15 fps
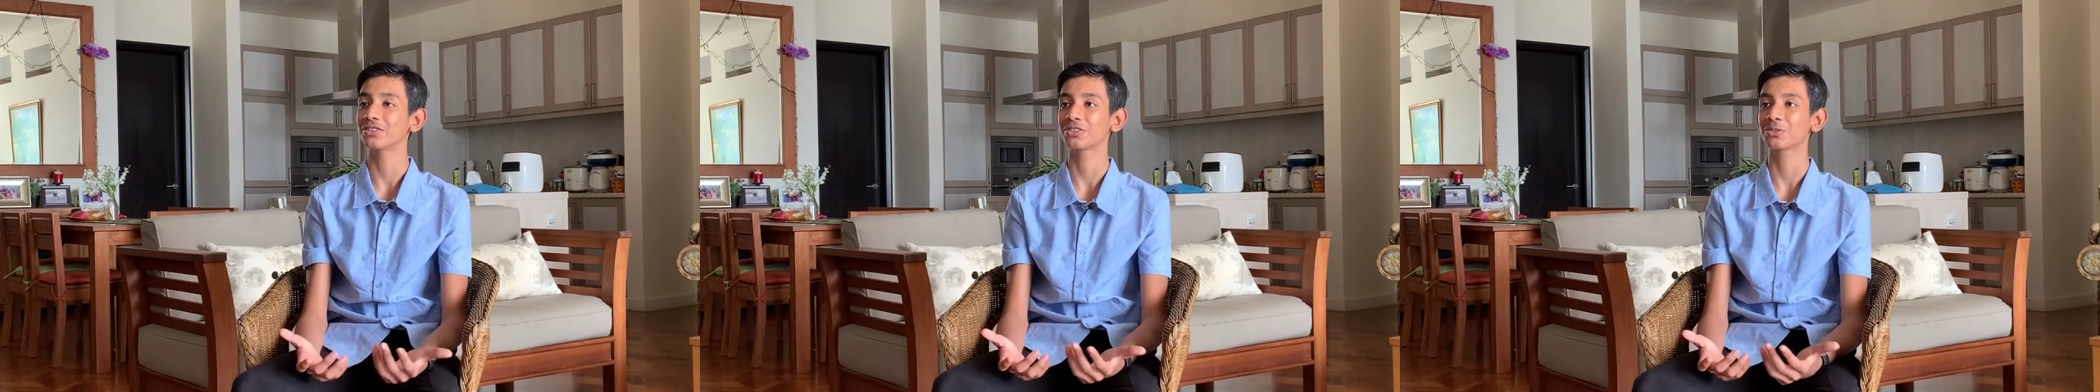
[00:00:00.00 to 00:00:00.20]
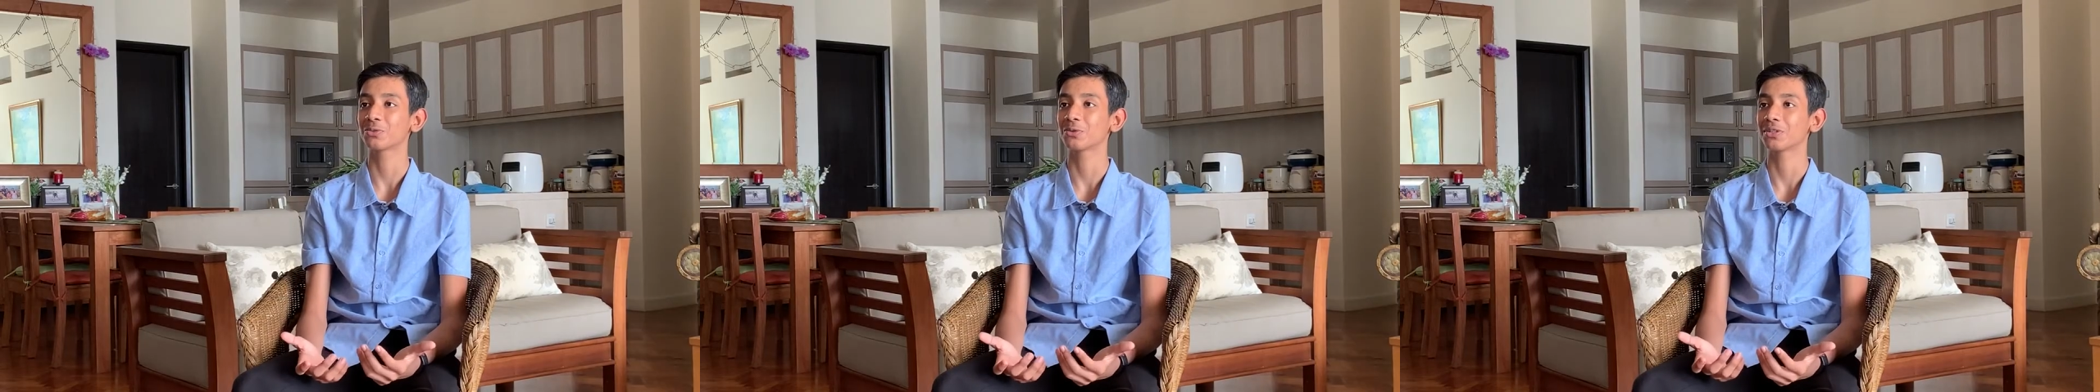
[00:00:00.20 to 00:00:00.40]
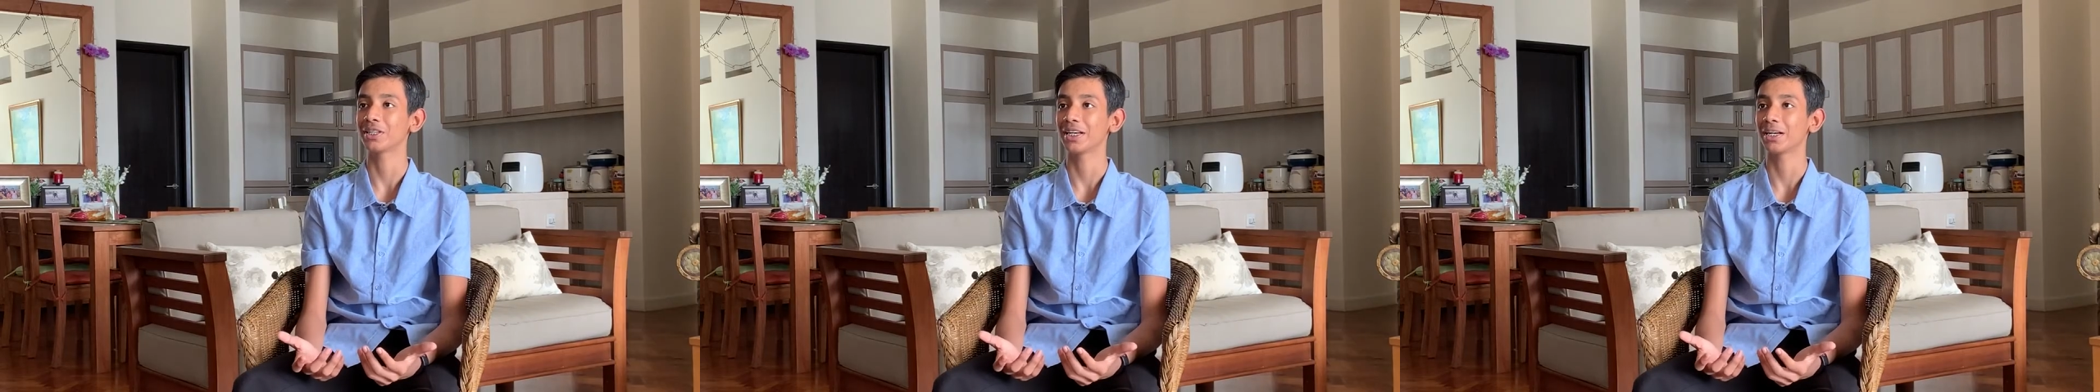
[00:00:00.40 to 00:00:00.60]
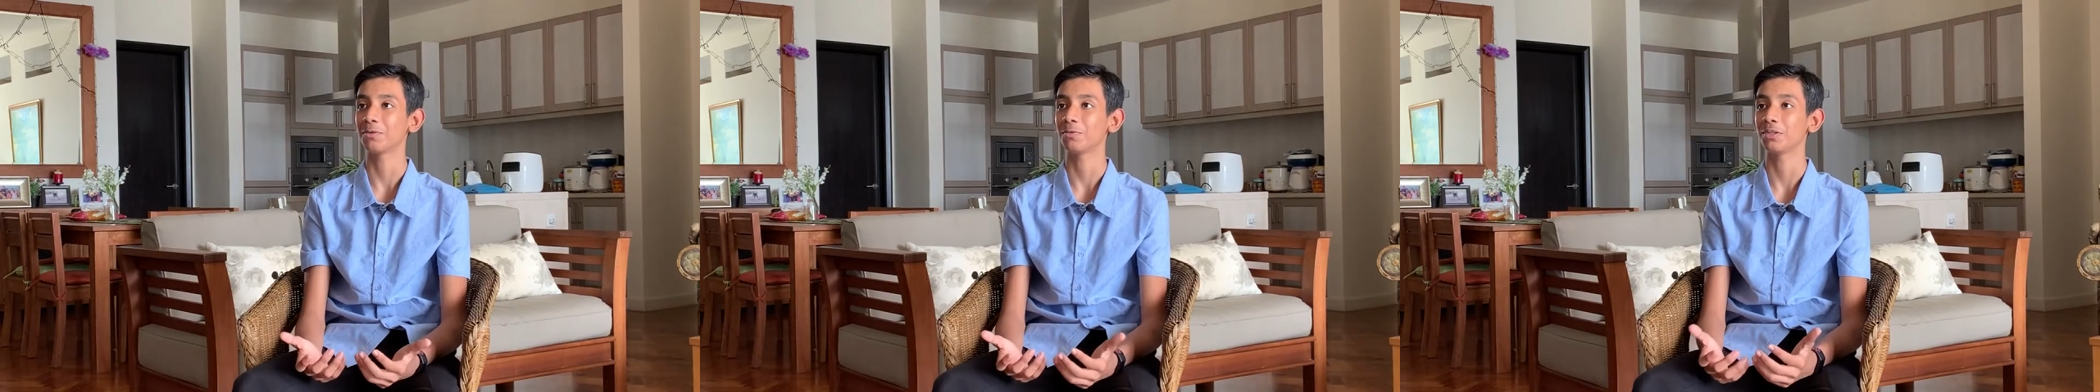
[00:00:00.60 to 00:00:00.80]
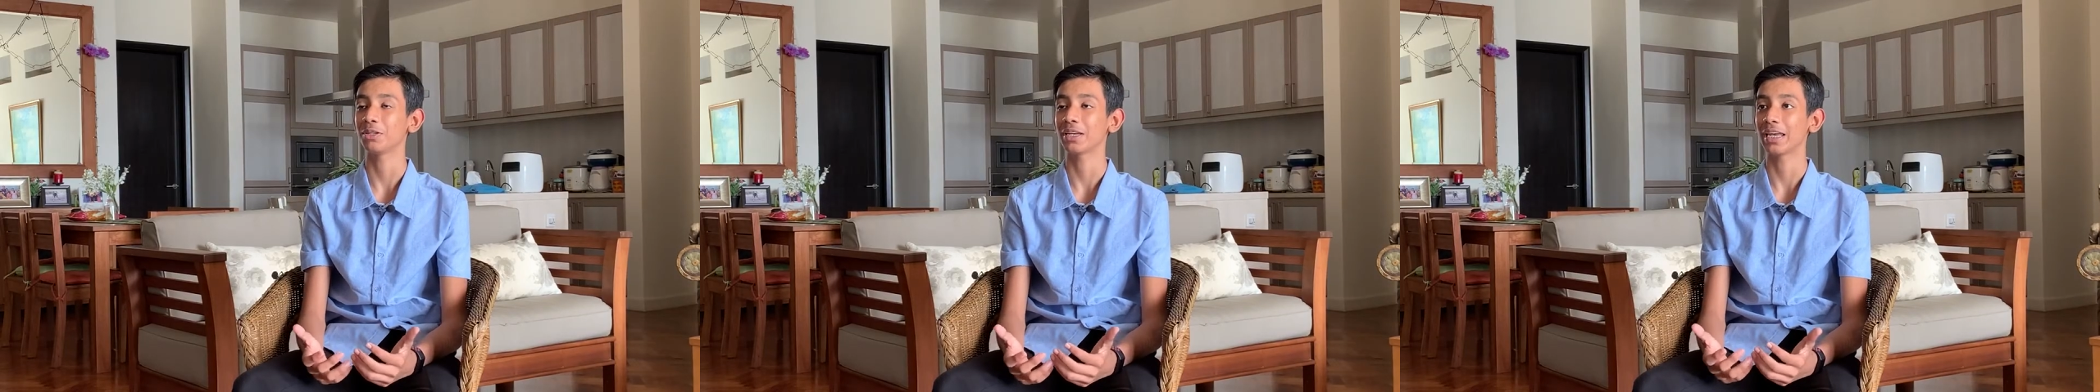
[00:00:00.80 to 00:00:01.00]
your school day and
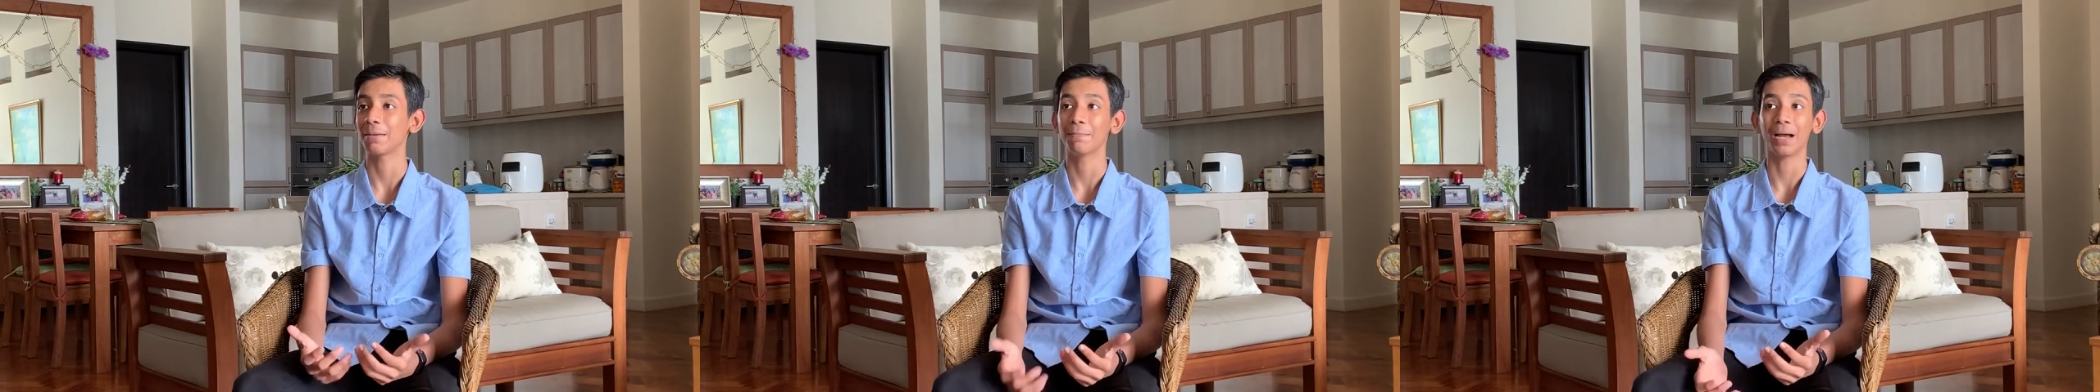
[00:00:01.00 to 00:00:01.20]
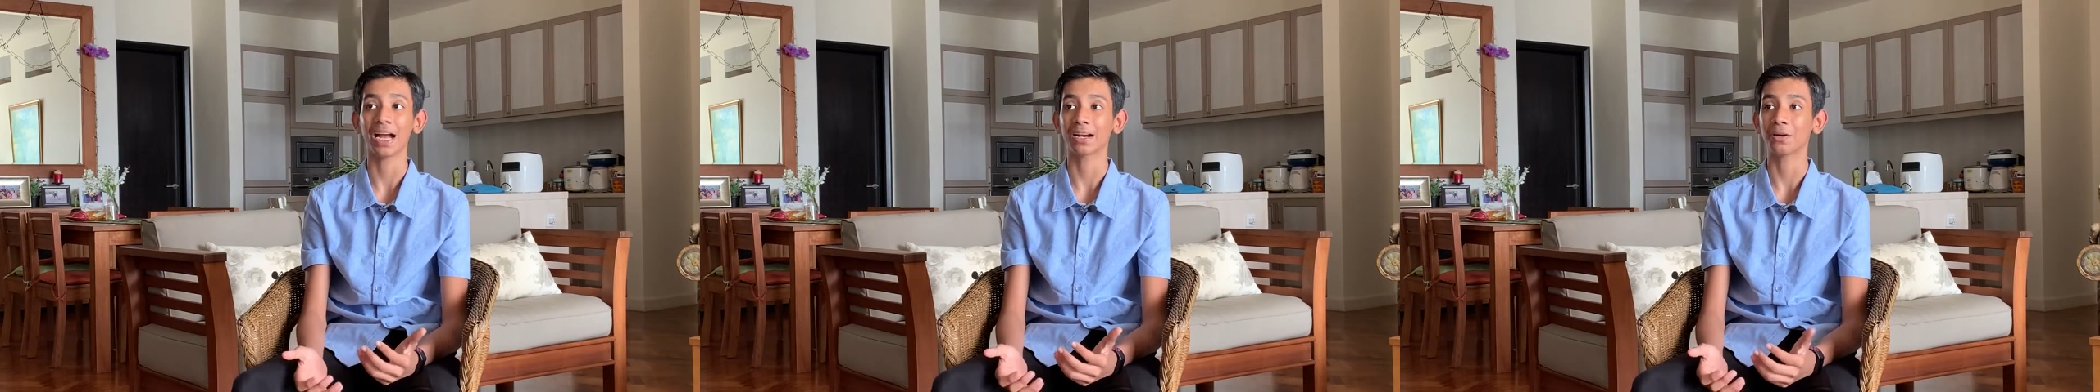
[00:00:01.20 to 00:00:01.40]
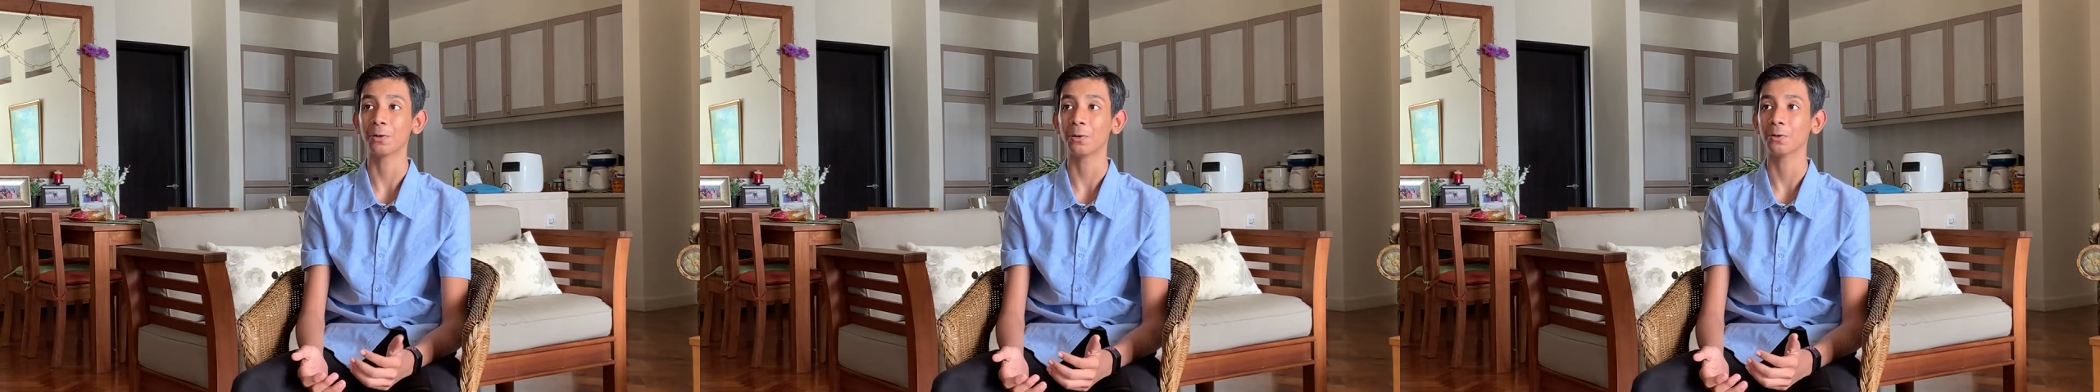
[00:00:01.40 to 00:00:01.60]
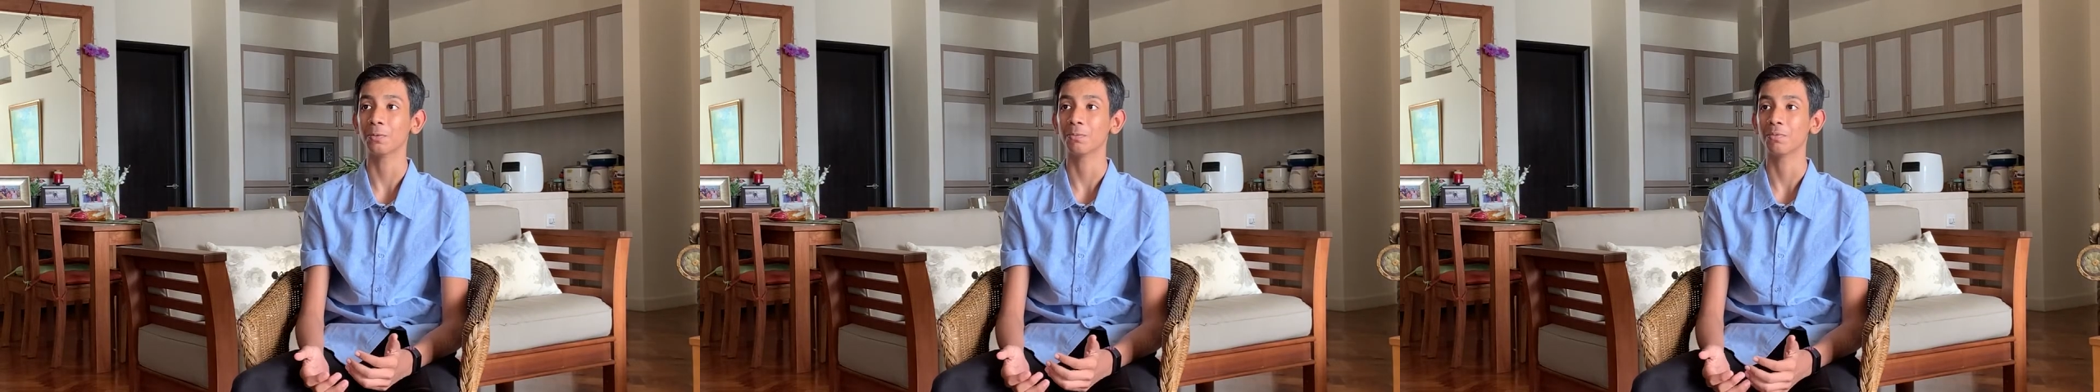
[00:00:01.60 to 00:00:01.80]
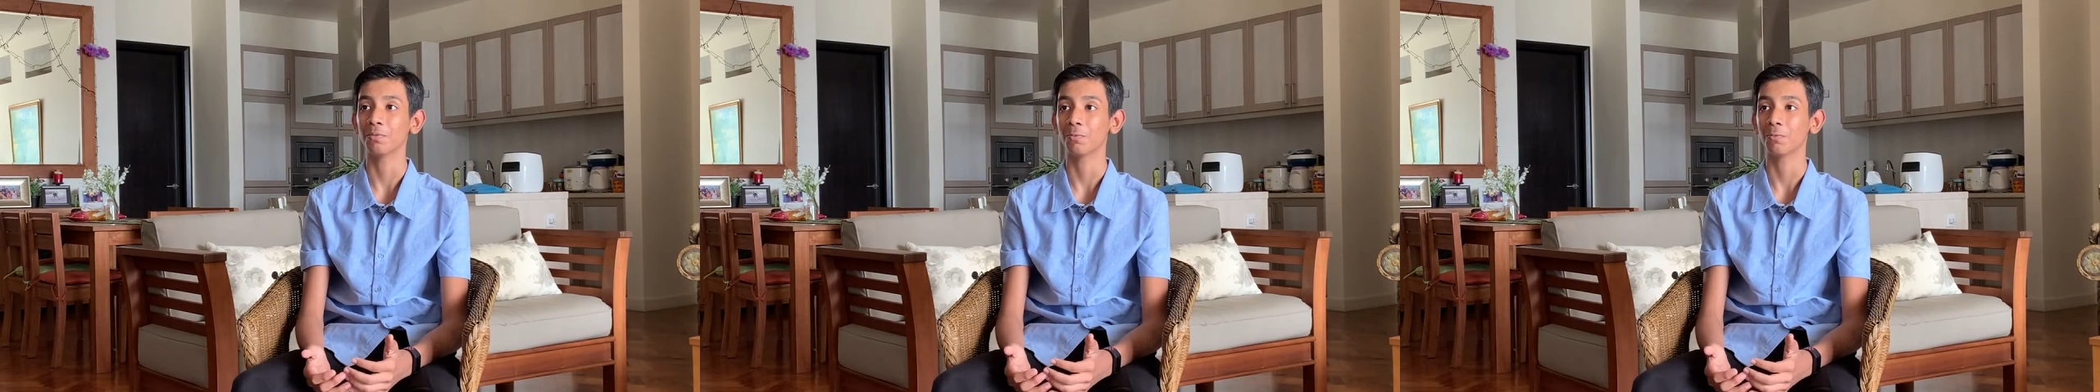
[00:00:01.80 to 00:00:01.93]
when you came back home,